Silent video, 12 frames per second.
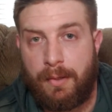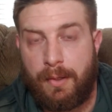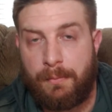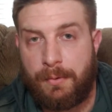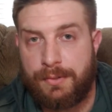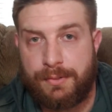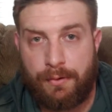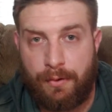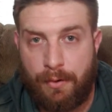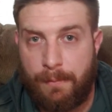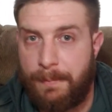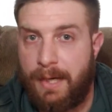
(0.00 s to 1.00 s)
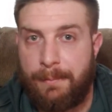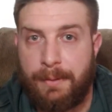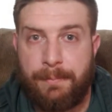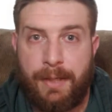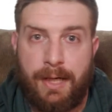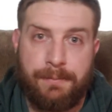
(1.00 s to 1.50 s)
almost all mom
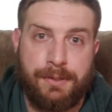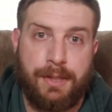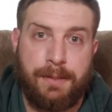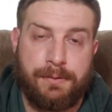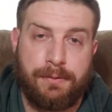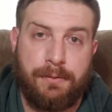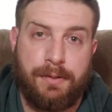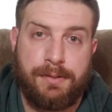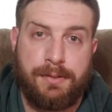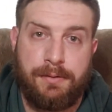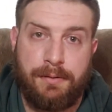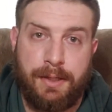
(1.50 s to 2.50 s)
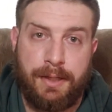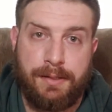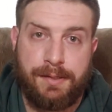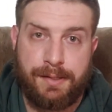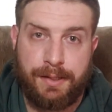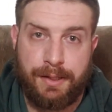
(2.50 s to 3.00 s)
and pop shops across the
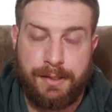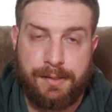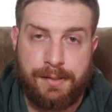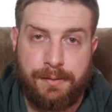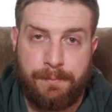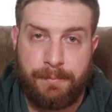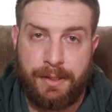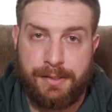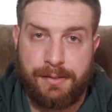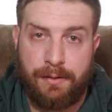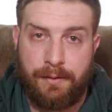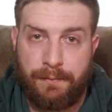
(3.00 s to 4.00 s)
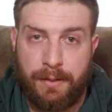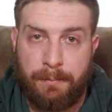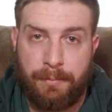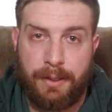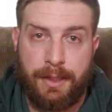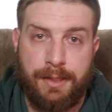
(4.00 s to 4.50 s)
United States based off the
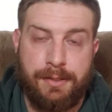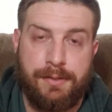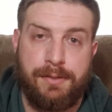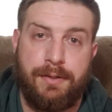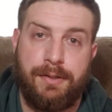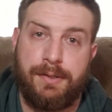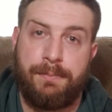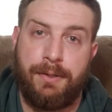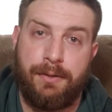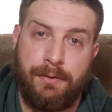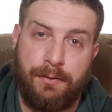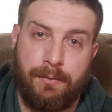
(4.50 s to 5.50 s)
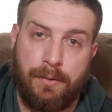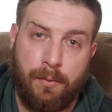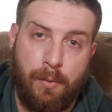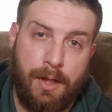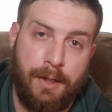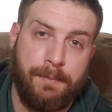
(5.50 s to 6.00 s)
implications of this bill and the
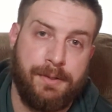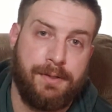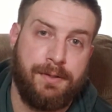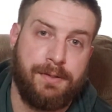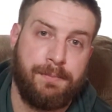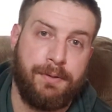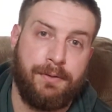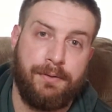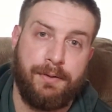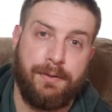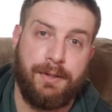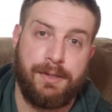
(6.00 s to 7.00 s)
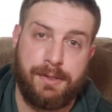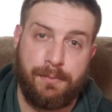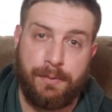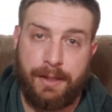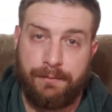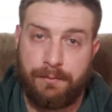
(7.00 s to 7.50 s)
requirements of this bill and the things that
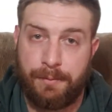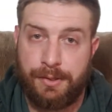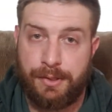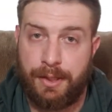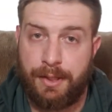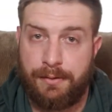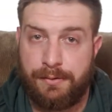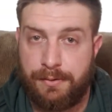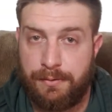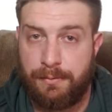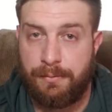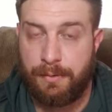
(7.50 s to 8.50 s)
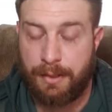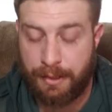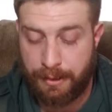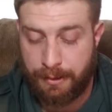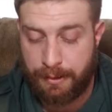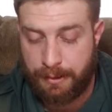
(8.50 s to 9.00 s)
would have to be changed
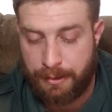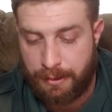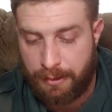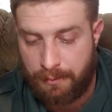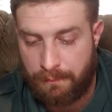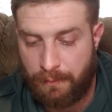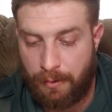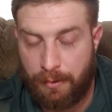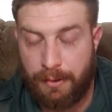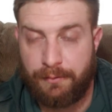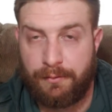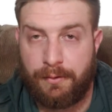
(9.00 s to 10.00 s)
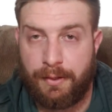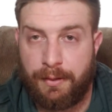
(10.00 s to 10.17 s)
to fall into